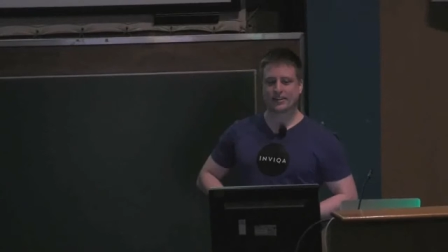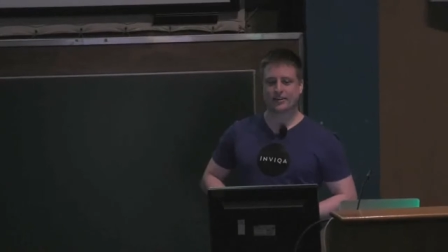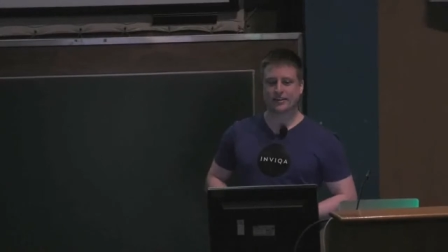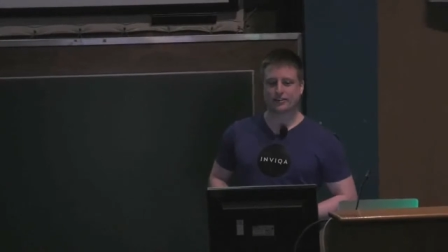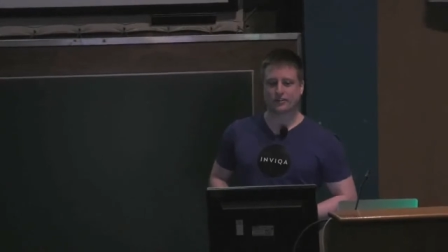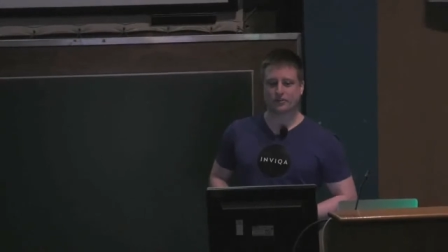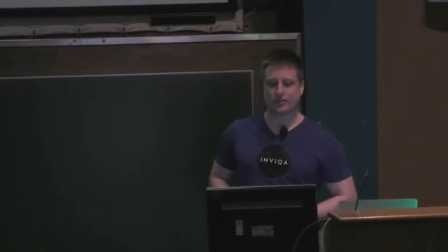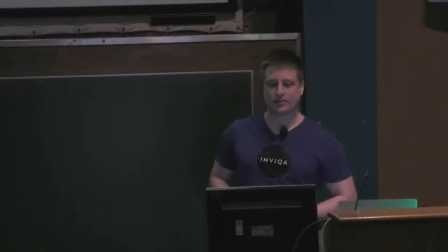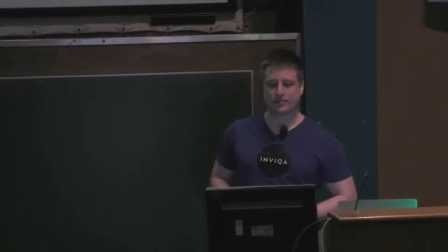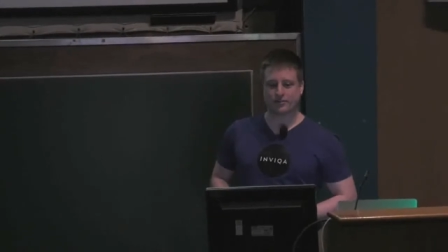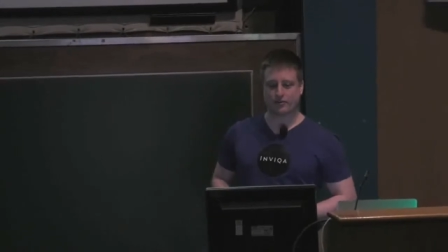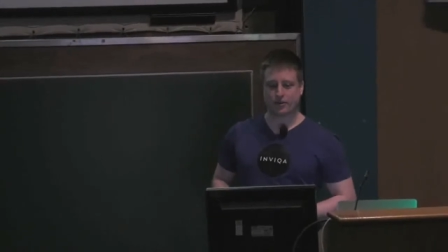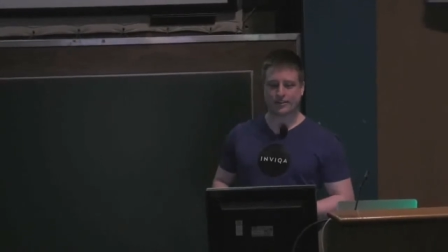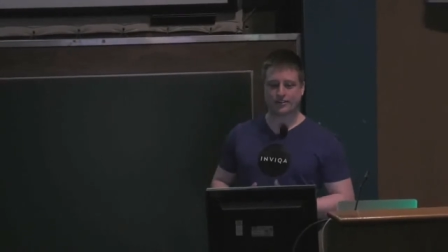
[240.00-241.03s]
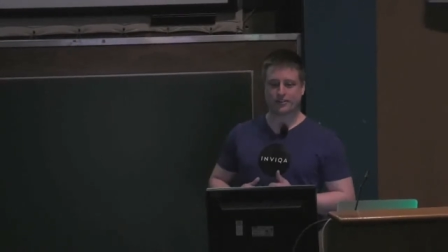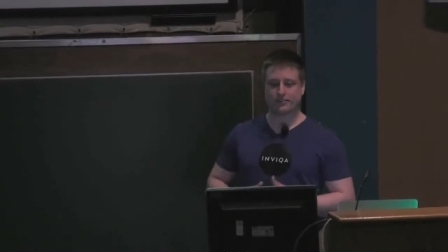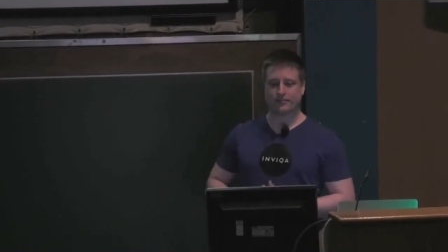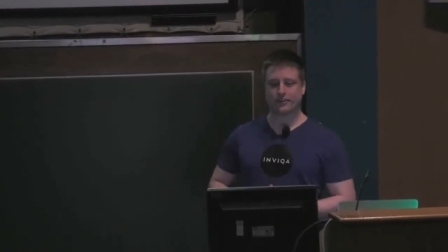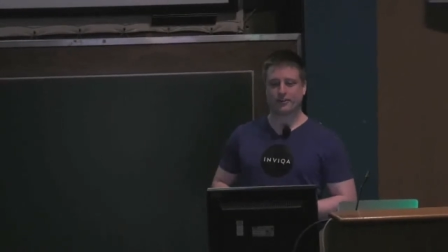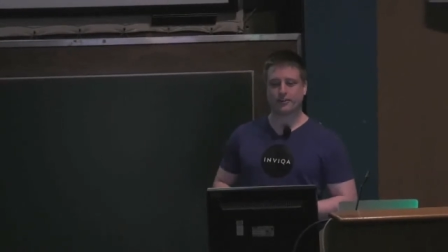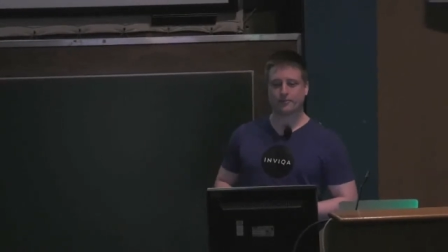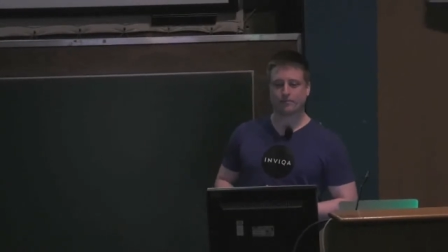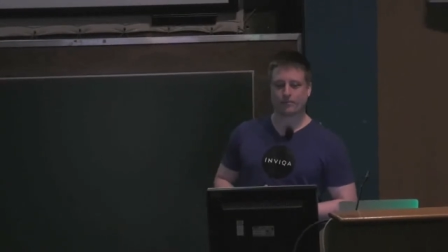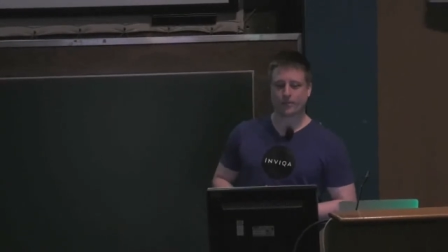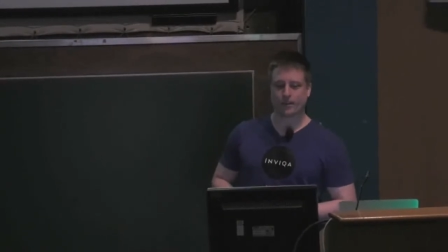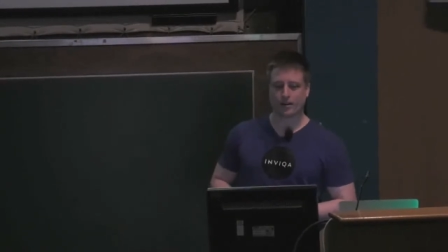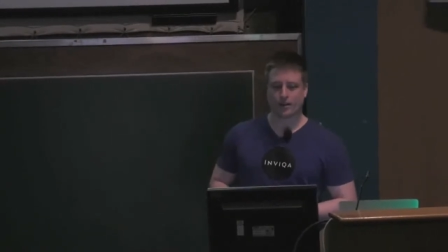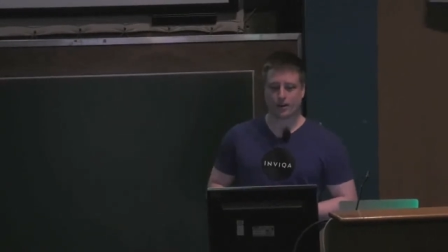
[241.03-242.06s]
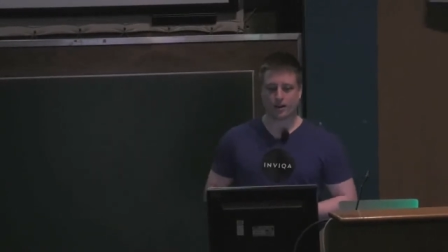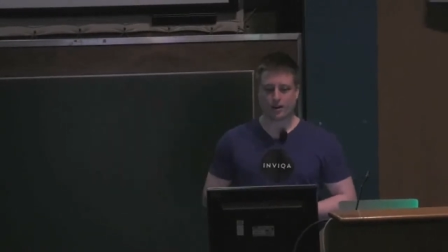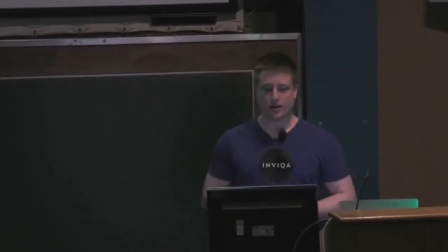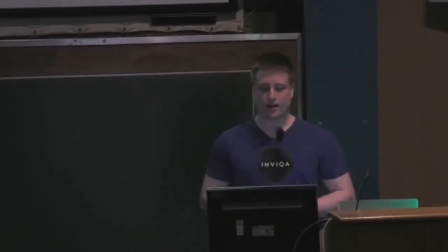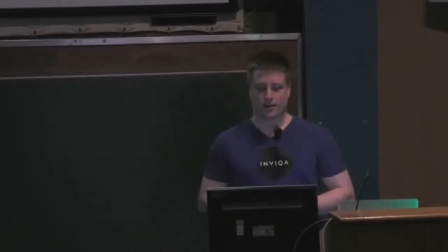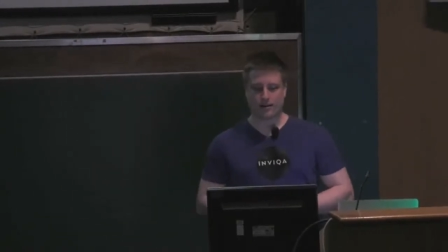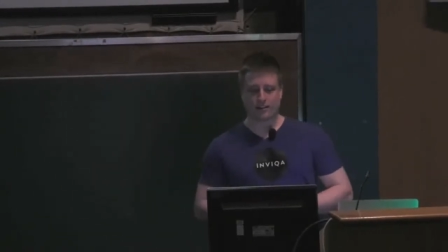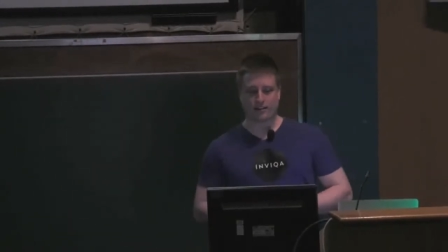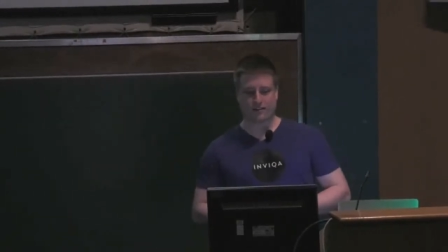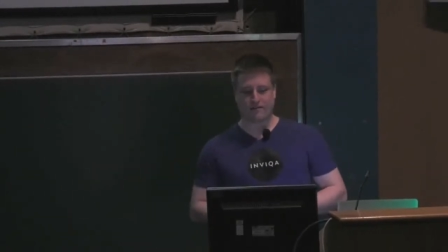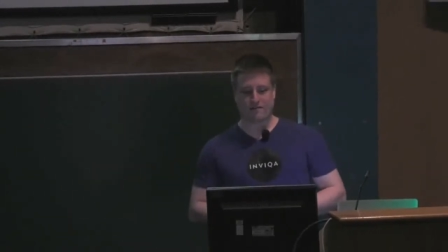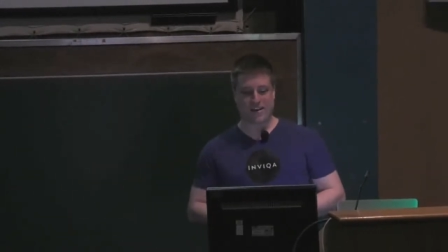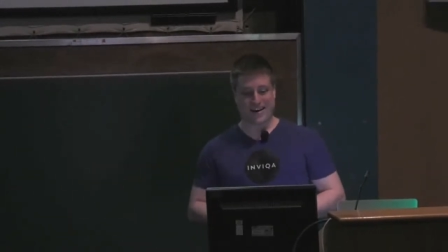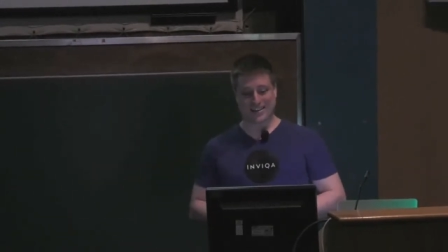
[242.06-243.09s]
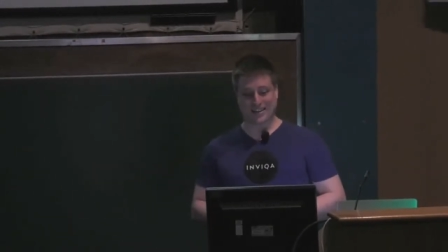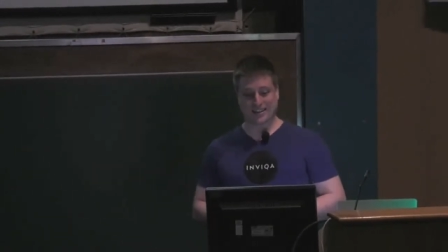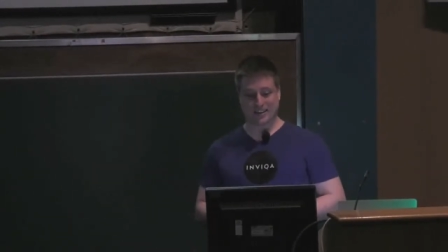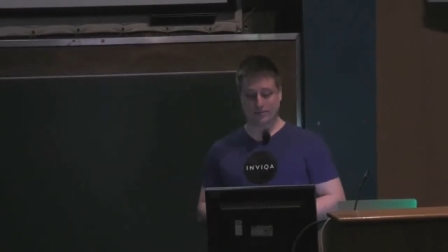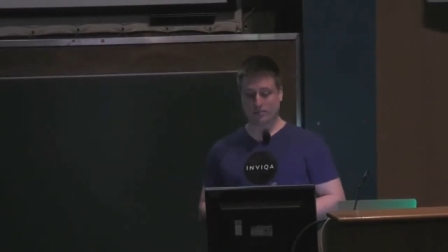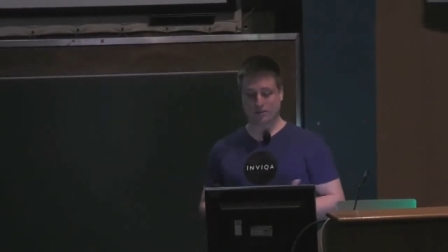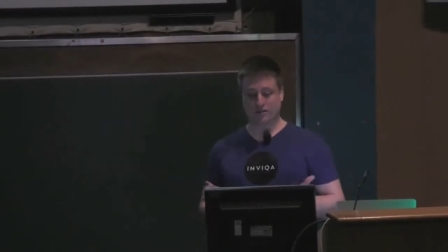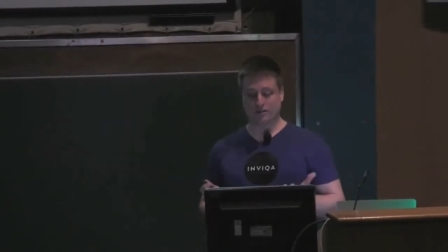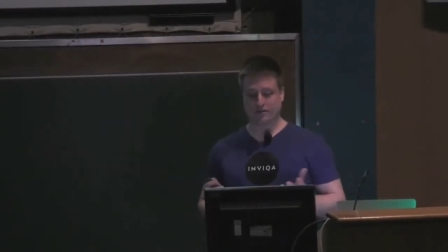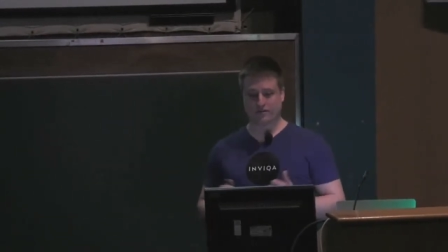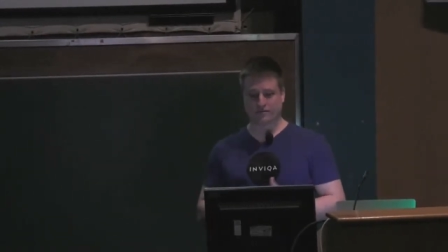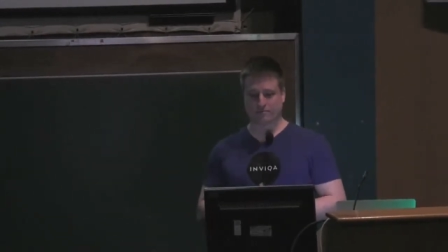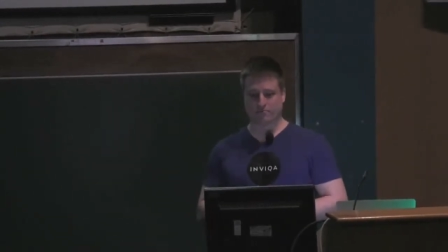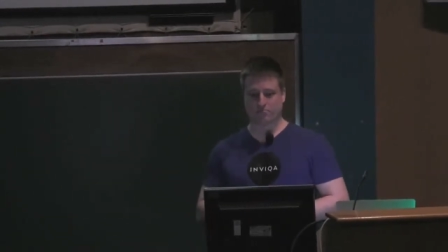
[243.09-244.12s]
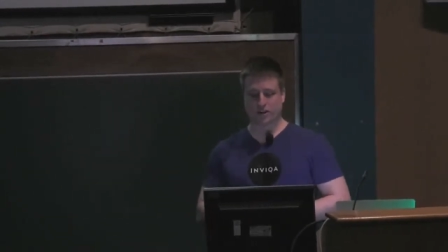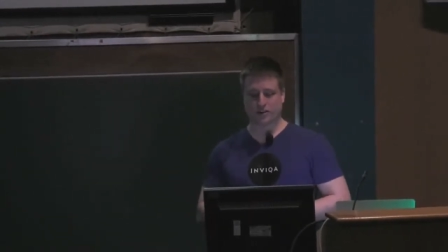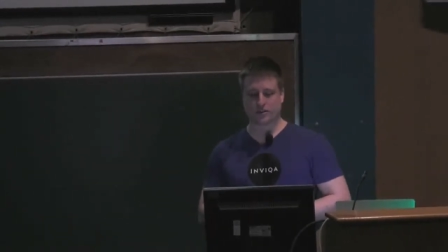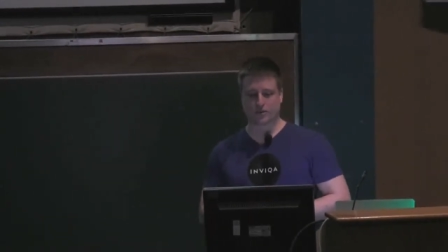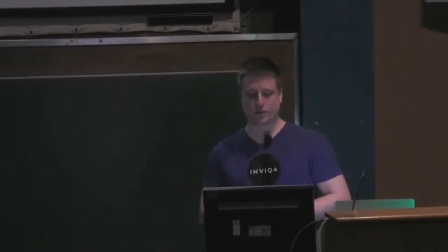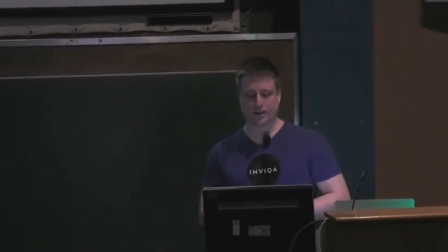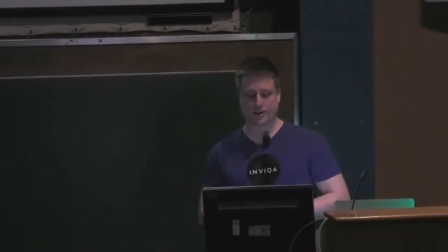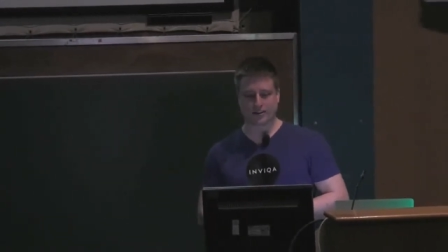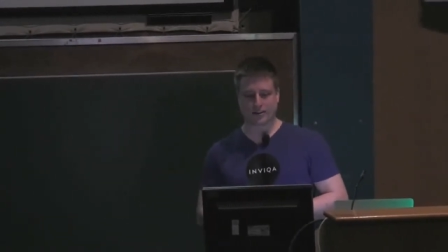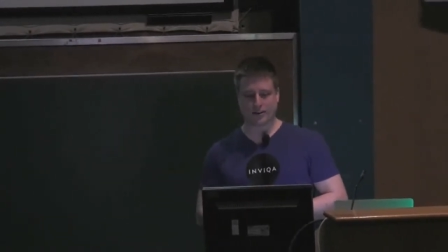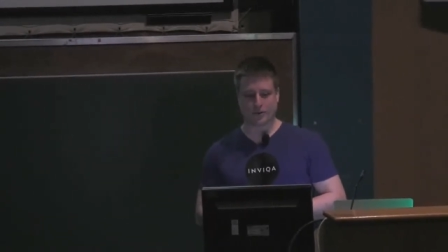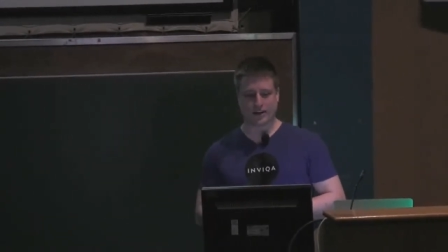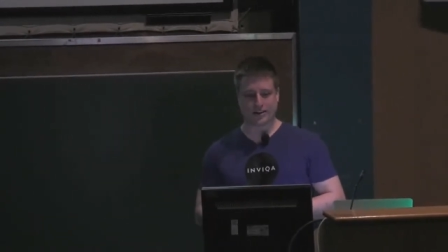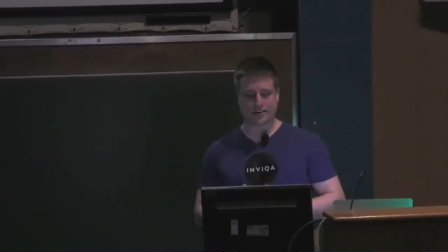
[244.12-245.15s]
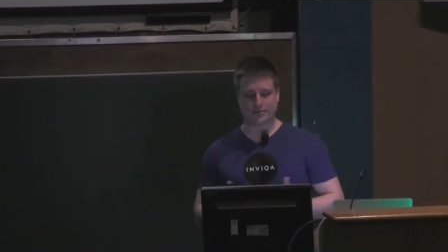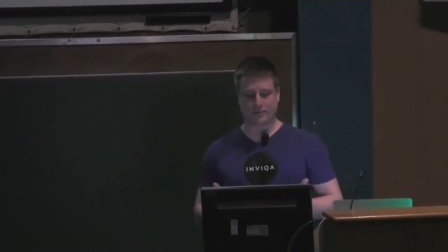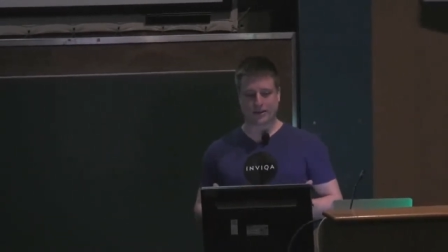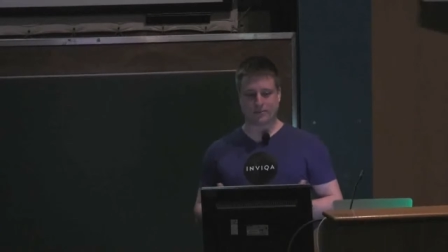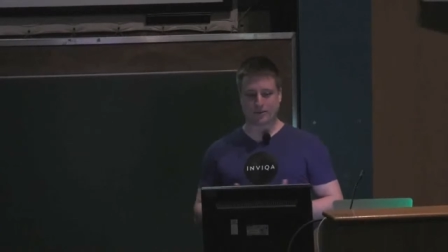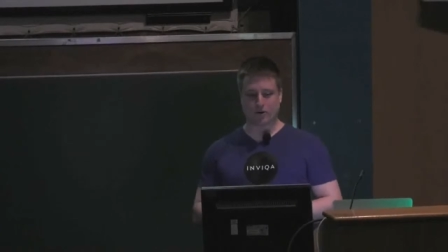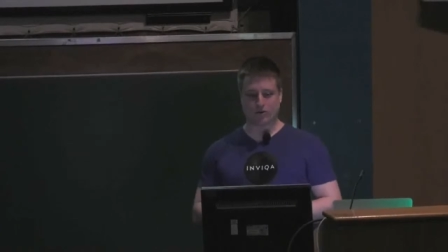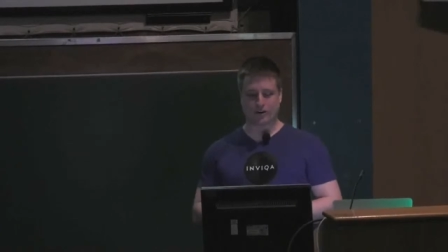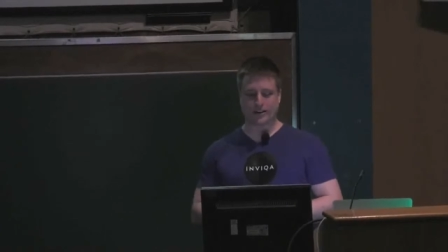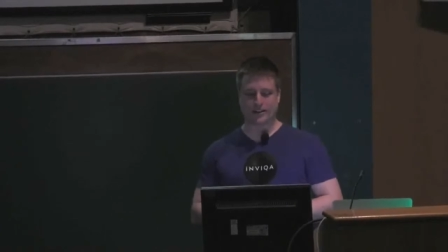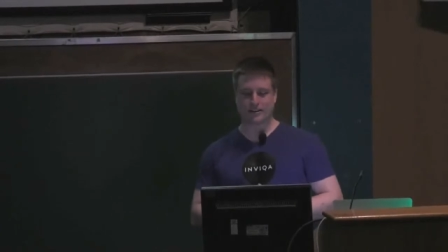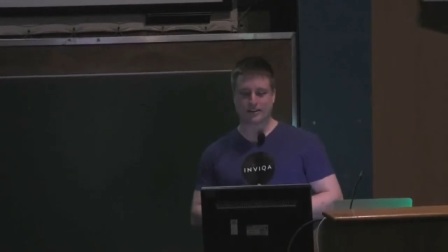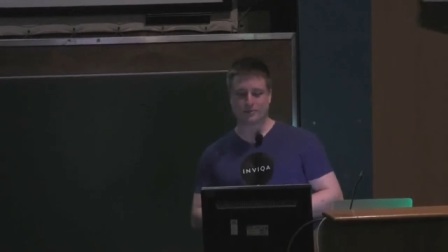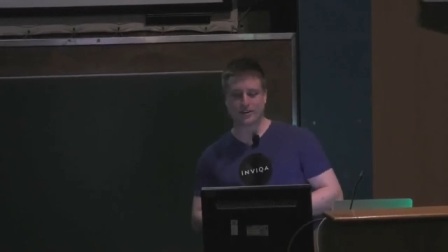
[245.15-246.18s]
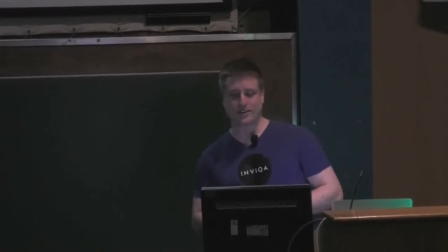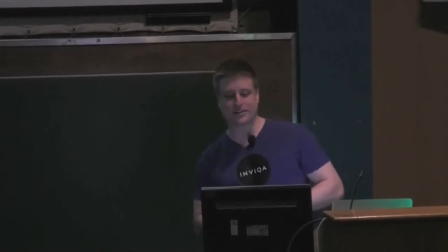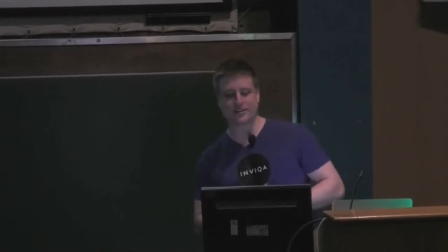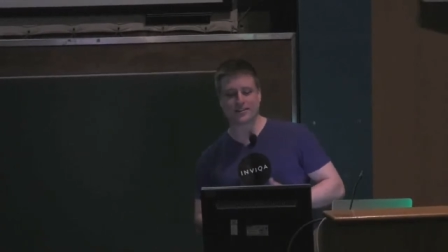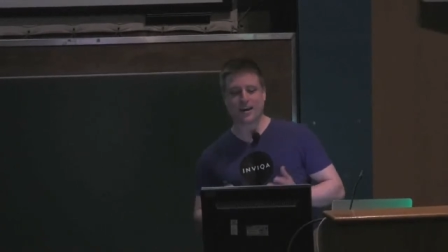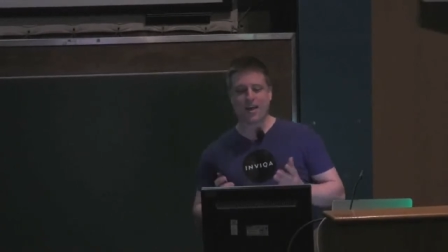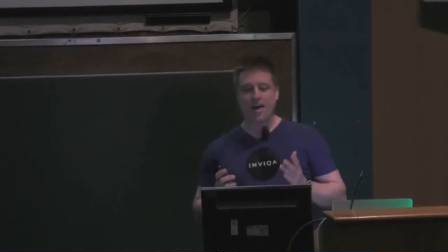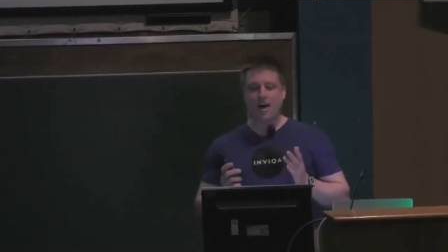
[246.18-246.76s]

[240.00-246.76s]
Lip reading: are going great so far. In fact, it seems to have just worked in a way that's made me already suspicious.